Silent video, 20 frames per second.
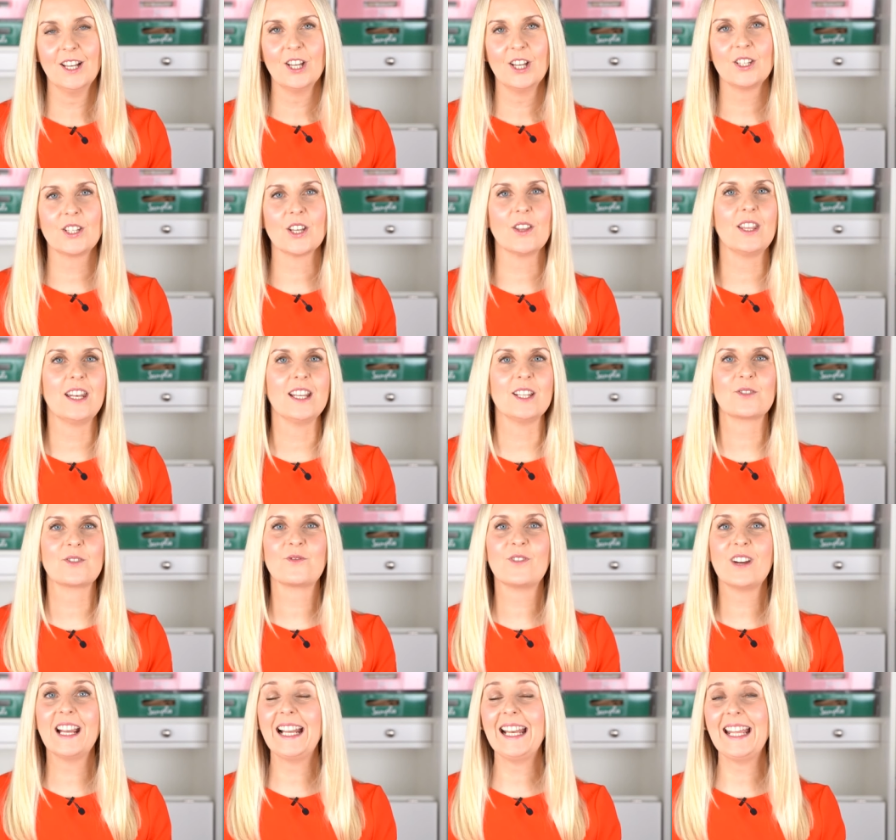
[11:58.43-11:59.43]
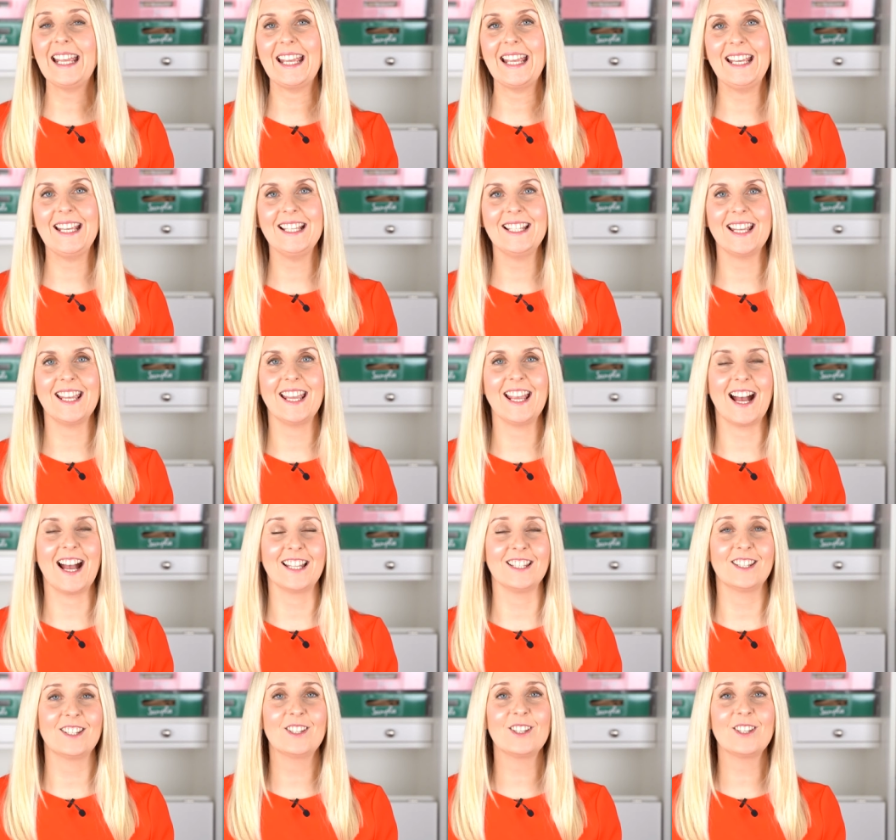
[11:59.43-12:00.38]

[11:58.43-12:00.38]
so that it's really easy and